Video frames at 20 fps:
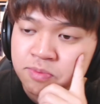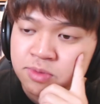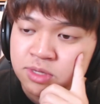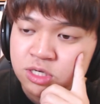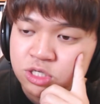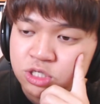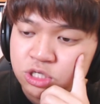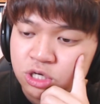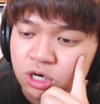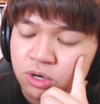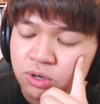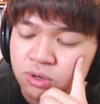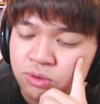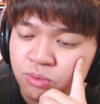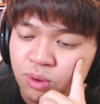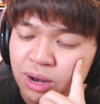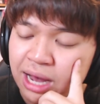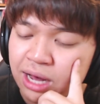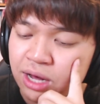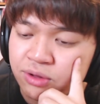So,
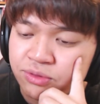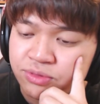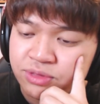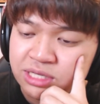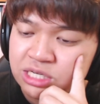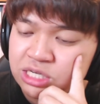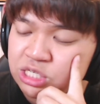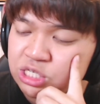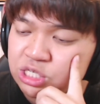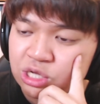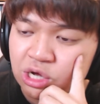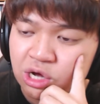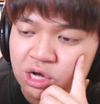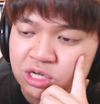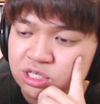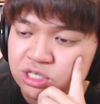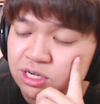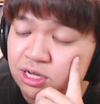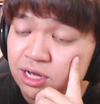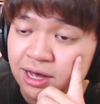wow, the
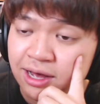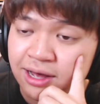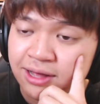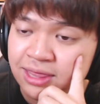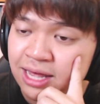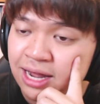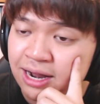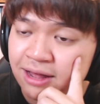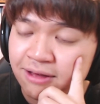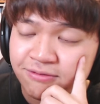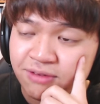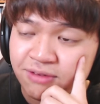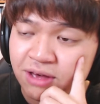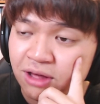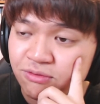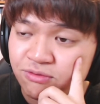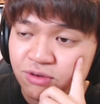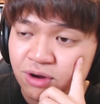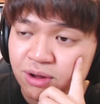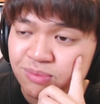nostalgia that I've
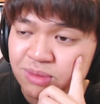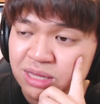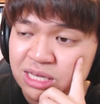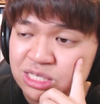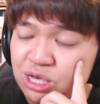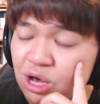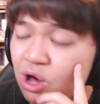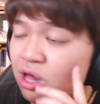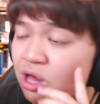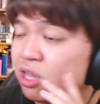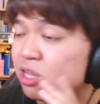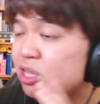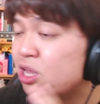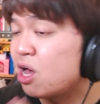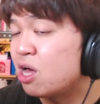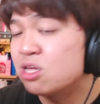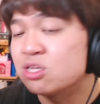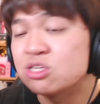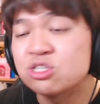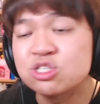felt from this. All in
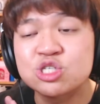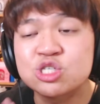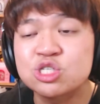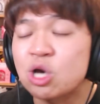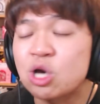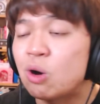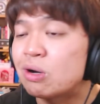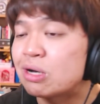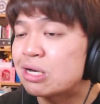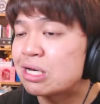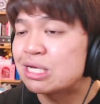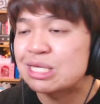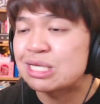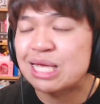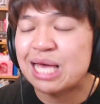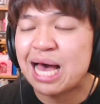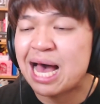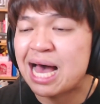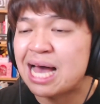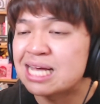all, so good,
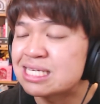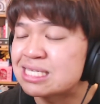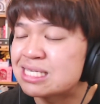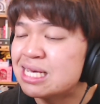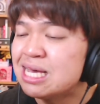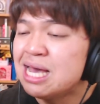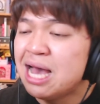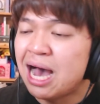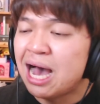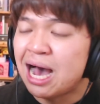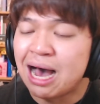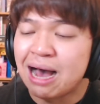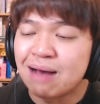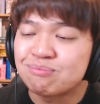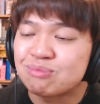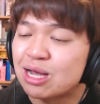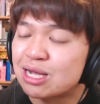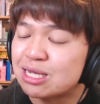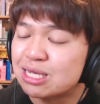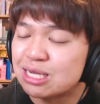guys. I'm
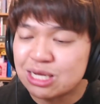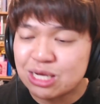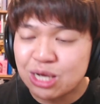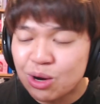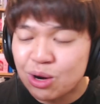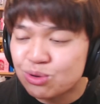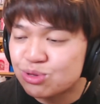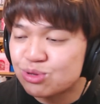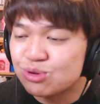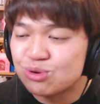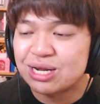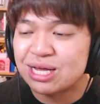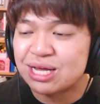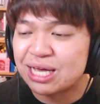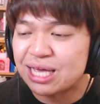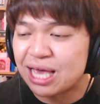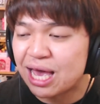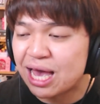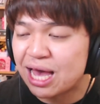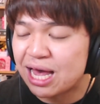not gonna go through it
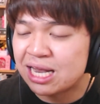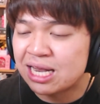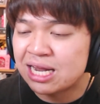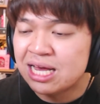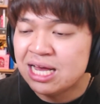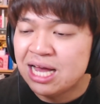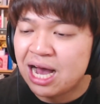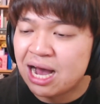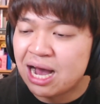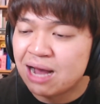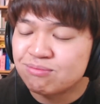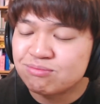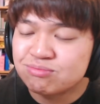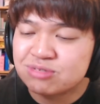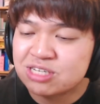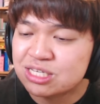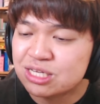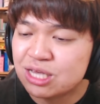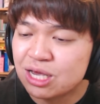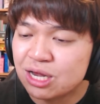again. I'm
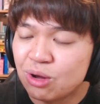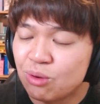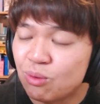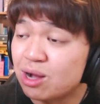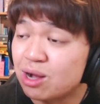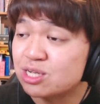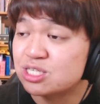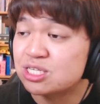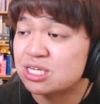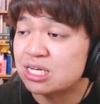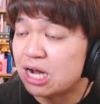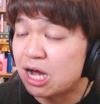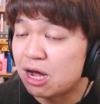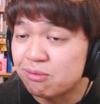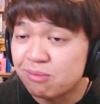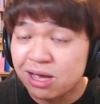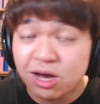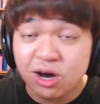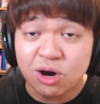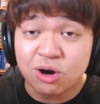just gonna watch it on
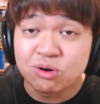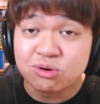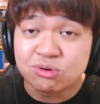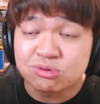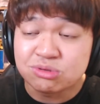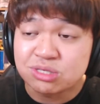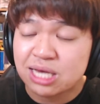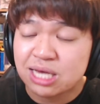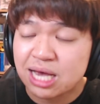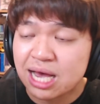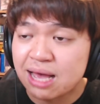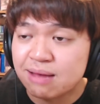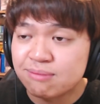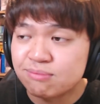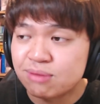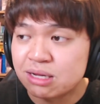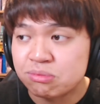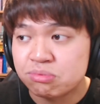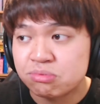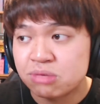my own time,
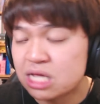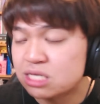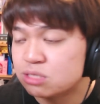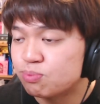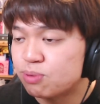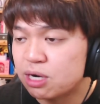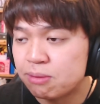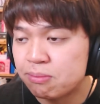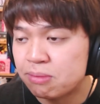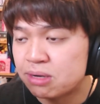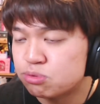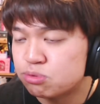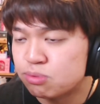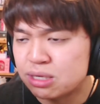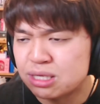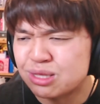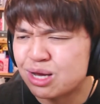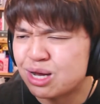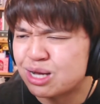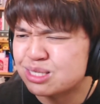but that's pretty much
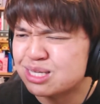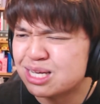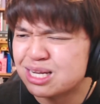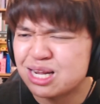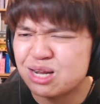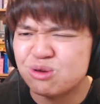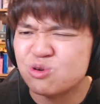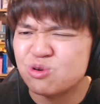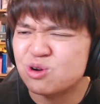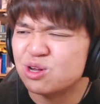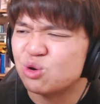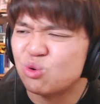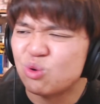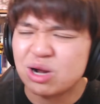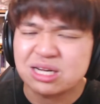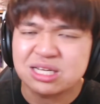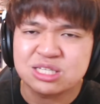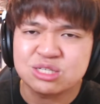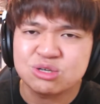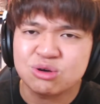my thoughts. I didn't really
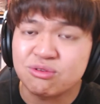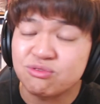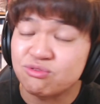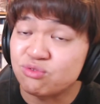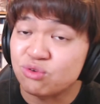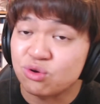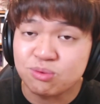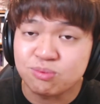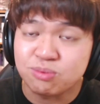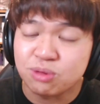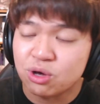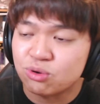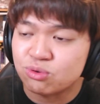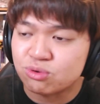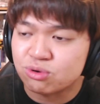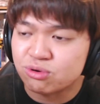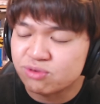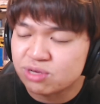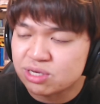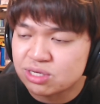want to do a full-blown
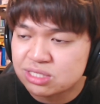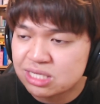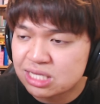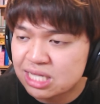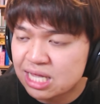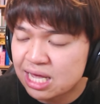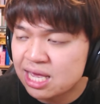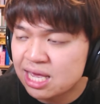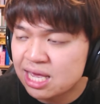review today,